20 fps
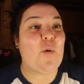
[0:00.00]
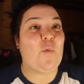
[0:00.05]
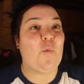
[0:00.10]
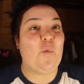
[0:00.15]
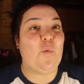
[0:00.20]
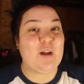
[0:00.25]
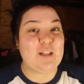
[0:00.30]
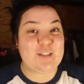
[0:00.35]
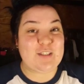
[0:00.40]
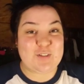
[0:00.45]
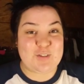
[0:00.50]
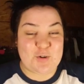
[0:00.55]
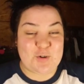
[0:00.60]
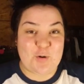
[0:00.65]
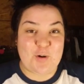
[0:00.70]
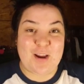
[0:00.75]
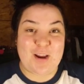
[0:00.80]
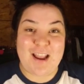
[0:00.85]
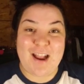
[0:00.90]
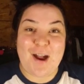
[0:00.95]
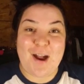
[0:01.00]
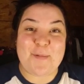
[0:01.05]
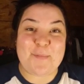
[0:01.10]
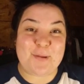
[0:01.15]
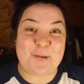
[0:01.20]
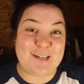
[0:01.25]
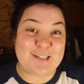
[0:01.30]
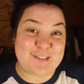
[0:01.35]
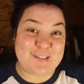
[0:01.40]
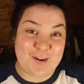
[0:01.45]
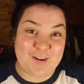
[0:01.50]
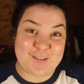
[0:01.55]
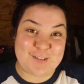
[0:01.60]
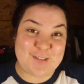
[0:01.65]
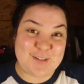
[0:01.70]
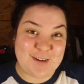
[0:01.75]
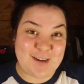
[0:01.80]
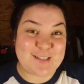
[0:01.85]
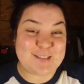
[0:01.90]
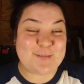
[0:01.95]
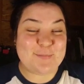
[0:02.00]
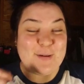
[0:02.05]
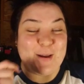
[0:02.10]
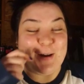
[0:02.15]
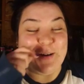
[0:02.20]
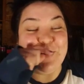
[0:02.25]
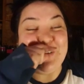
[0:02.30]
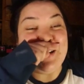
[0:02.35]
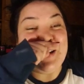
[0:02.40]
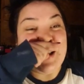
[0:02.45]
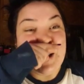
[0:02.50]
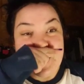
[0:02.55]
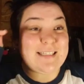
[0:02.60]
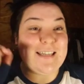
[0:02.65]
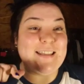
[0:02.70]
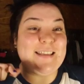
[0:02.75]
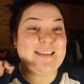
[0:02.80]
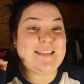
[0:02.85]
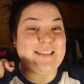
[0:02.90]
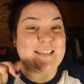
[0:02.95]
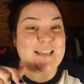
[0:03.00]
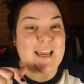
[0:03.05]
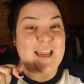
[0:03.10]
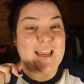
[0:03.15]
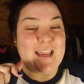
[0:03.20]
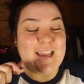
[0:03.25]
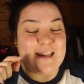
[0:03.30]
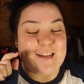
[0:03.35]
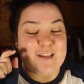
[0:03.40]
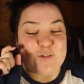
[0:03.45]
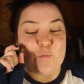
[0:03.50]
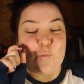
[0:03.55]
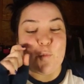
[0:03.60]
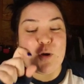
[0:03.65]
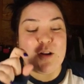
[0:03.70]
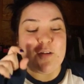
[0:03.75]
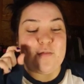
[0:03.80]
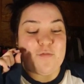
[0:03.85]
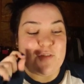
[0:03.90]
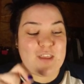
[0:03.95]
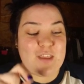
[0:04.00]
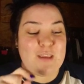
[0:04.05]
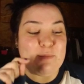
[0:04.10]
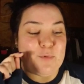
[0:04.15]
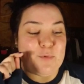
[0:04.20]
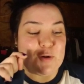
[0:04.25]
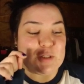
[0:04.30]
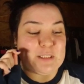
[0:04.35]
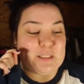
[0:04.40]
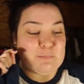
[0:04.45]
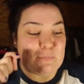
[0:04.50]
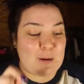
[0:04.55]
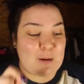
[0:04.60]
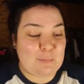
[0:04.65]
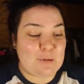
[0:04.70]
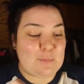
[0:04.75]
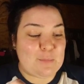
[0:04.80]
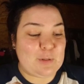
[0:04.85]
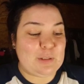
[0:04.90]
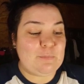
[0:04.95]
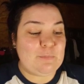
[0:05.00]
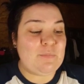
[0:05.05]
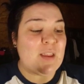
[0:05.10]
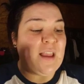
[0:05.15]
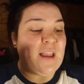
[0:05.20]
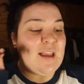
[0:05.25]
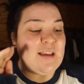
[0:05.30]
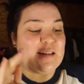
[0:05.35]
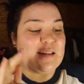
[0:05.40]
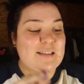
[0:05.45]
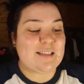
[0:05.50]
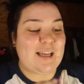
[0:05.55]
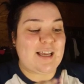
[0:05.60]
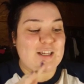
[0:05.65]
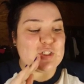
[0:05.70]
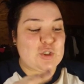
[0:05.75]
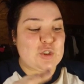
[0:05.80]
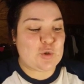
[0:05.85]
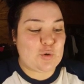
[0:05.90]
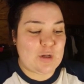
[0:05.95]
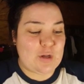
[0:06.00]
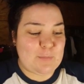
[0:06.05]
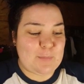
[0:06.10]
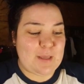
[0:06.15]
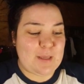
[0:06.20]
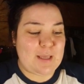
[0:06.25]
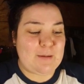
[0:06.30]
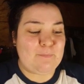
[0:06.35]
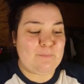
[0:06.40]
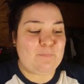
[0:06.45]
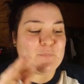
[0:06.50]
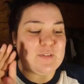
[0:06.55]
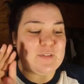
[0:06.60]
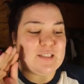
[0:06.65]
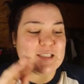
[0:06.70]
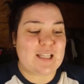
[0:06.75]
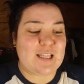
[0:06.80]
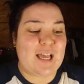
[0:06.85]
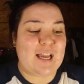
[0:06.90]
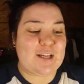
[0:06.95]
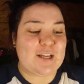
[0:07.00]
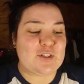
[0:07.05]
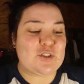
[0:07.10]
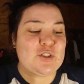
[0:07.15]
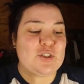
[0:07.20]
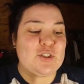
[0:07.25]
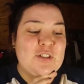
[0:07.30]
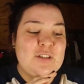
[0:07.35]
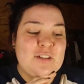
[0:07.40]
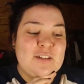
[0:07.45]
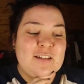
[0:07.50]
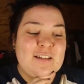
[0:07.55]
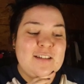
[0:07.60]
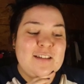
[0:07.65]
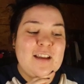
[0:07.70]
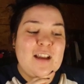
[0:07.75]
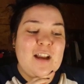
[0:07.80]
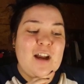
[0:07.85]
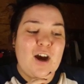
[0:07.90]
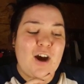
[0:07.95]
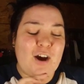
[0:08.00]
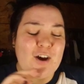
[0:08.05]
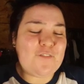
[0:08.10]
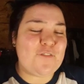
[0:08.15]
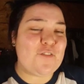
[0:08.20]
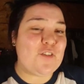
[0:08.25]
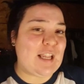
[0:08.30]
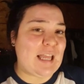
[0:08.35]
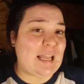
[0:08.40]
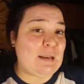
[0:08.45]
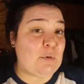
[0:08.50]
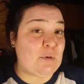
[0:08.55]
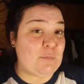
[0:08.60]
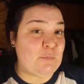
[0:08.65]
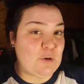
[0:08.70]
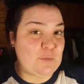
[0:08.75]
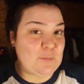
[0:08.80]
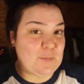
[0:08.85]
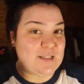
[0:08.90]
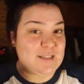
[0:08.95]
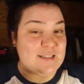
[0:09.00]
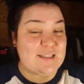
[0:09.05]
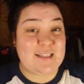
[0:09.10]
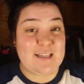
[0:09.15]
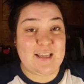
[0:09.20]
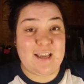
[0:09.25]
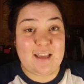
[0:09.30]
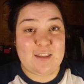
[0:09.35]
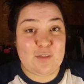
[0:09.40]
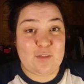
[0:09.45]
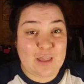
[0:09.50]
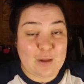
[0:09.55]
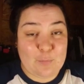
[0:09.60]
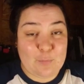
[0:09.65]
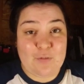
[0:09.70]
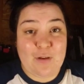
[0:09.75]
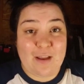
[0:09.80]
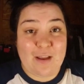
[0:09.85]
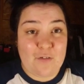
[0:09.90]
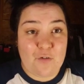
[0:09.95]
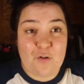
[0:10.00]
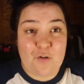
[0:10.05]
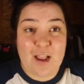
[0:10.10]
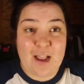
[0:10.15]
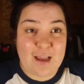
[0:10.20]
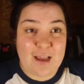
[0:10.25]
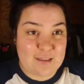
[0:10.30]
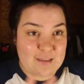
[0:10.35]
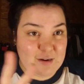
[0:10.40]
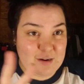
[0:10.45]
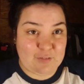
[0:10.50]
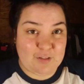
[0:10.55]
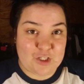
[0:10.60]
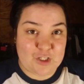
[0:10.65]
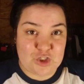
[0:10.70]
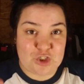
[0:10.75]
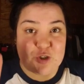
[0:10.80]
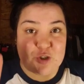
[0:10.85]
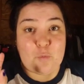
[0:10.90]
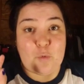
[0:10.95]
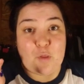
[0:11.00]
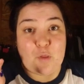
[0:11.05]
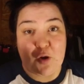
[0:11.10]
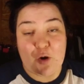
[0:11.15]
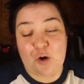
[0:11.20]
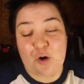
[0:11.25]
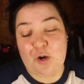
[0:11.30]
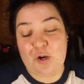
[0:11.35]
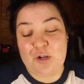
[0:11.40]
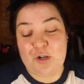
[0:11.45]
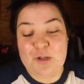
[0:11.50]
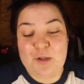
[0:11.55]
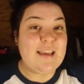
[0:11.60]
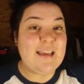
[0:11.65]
what story I'm going to talk to you guys about. To this day, it is one of the most memorable / creepy / unforgettable moments that I've ever had in a relationship with her.